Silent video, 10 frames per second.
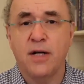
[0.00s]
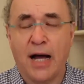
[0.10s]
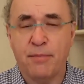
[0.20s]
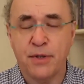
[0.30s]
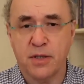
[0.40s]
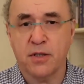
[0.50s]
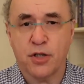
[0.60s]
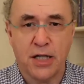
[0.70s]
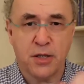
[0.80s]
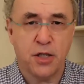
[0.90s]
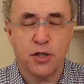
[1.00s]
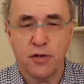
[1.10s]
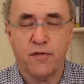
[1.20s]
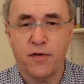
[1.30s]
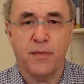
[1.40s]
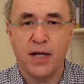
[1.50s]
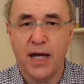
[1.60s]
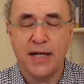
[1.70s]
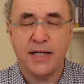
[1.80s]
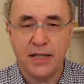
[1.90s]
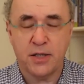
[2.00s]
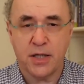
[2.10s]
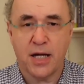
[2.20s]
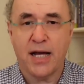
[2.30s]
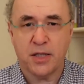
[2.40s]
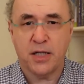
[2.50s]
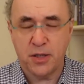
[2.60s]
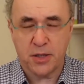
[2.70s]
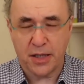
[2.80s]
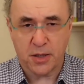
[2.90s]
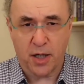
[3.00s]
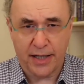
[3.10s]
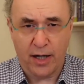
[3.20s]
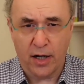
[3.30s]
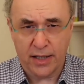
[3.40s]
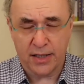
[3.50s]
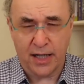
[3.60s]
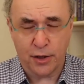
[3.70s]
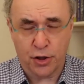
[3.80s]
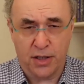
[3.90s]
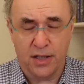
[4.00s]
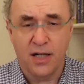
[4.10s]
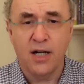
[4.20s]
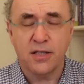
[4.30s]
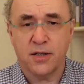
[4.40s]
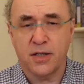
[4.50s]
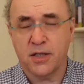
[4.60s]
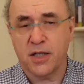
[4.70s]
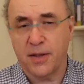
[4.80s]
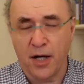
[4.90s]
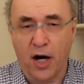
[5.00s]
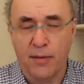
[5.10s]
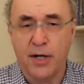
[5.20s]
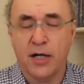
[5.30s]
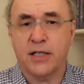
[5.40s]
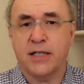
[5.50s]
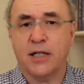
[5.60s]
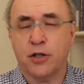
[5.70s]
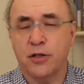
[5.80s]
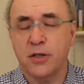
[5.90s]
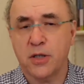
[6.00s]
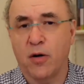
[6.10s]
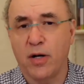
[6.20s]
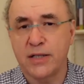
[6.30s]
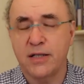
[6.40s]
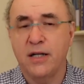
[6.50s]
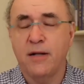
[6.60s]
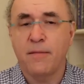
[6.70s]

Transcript: happens in the transition from the 8086 x86 architecture to things like the arm architecture and so on